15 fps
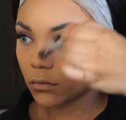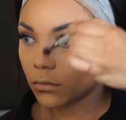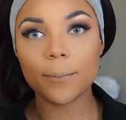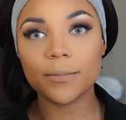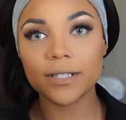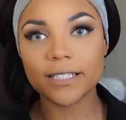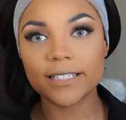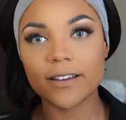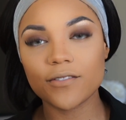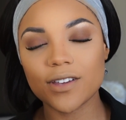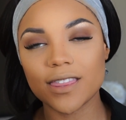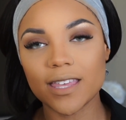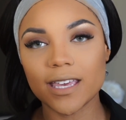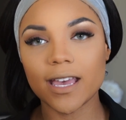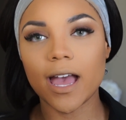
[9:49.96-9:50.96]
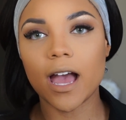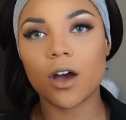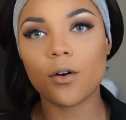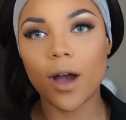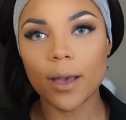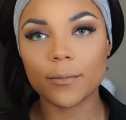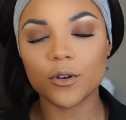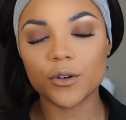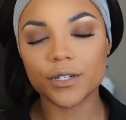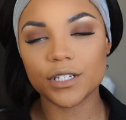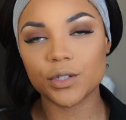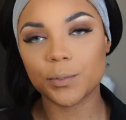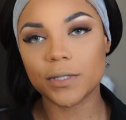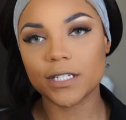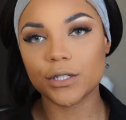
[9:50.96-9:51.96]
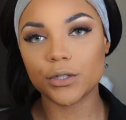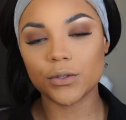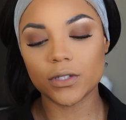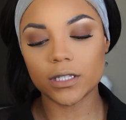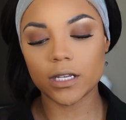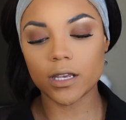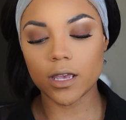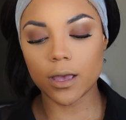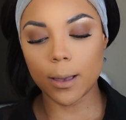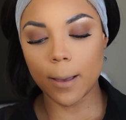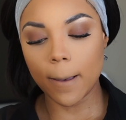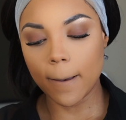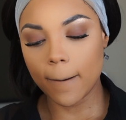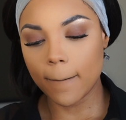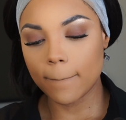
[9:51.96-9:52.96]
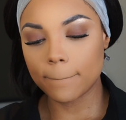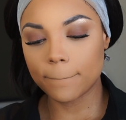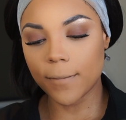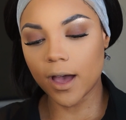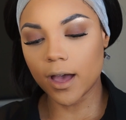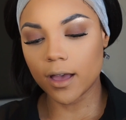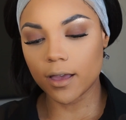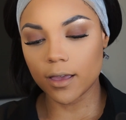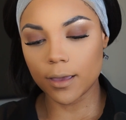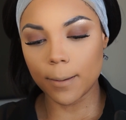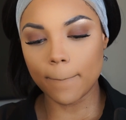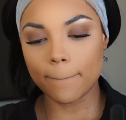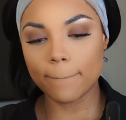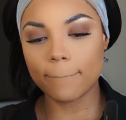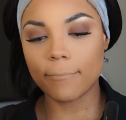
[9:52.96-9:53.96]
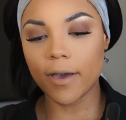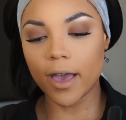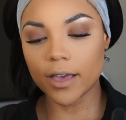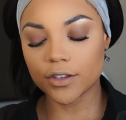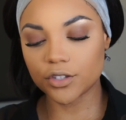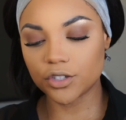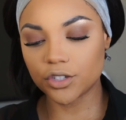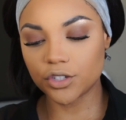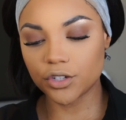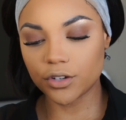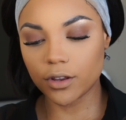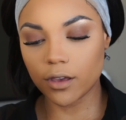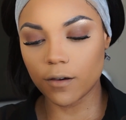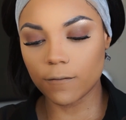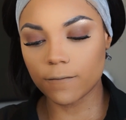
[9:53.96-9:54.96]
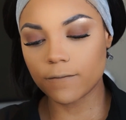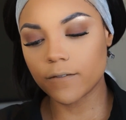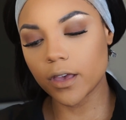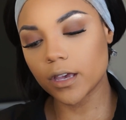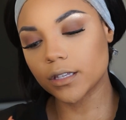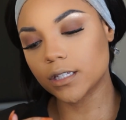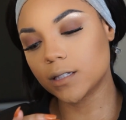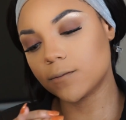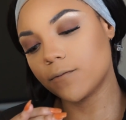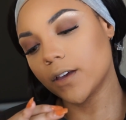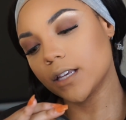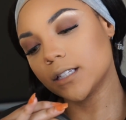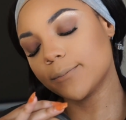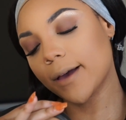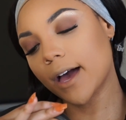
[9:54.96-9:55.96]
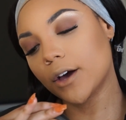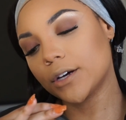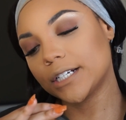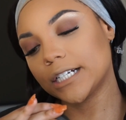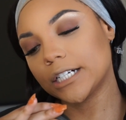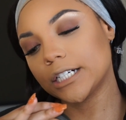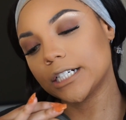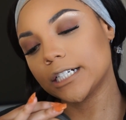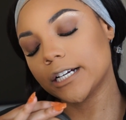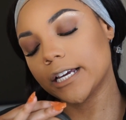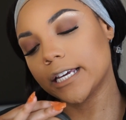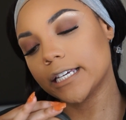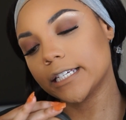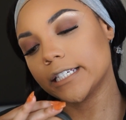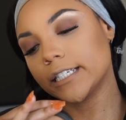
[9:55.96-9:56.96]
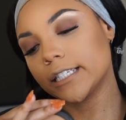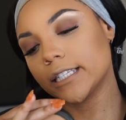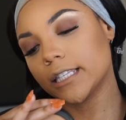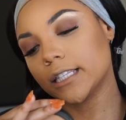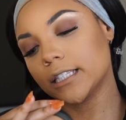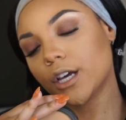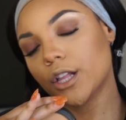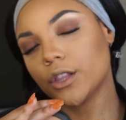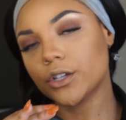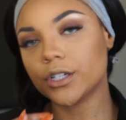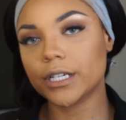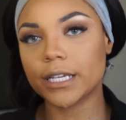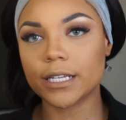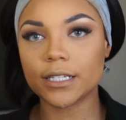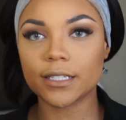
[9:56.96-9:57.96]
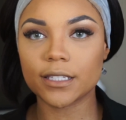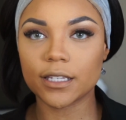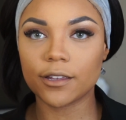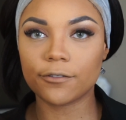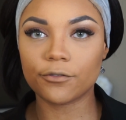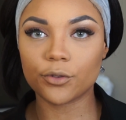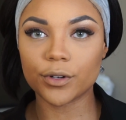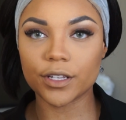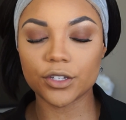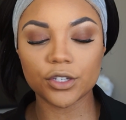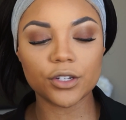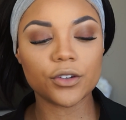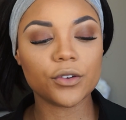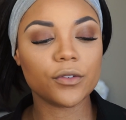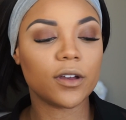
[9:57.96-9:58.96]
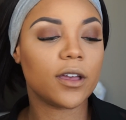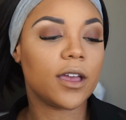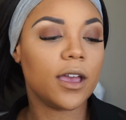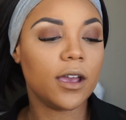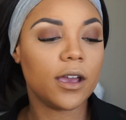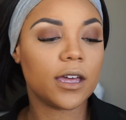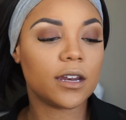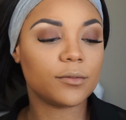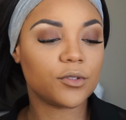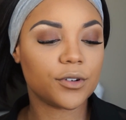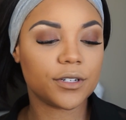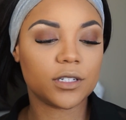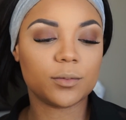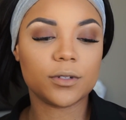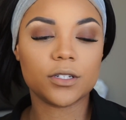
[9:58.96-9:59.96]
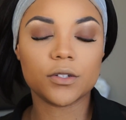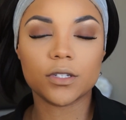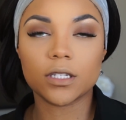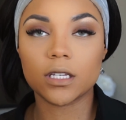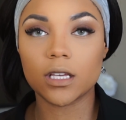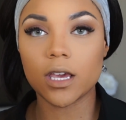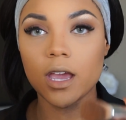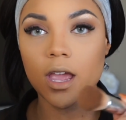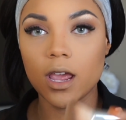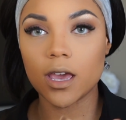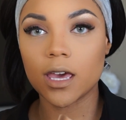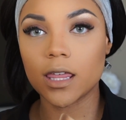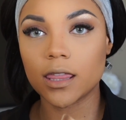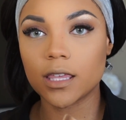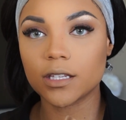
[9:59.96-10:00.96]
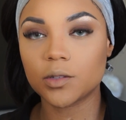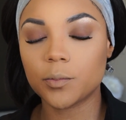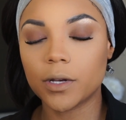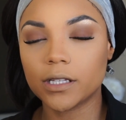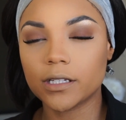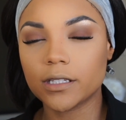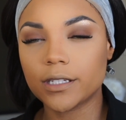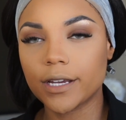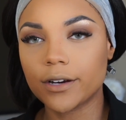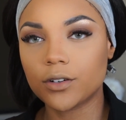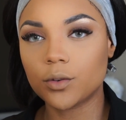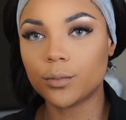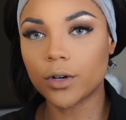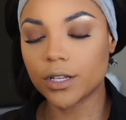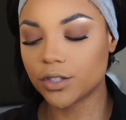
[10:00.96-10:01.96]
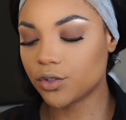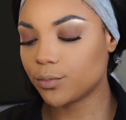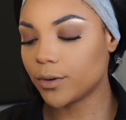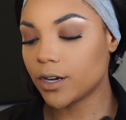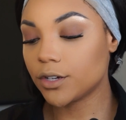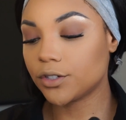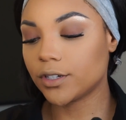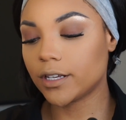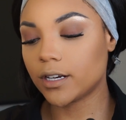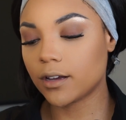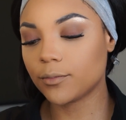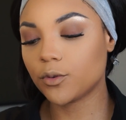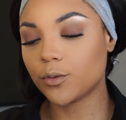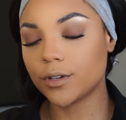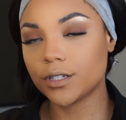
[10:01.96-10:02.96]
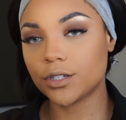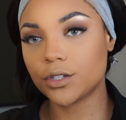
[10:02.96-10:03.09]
To blend everything out, I'm going to be using my MAC Studio Fix Face Powder in color NC42. And I'm going to be using this Terra bronzer brush, and I'm going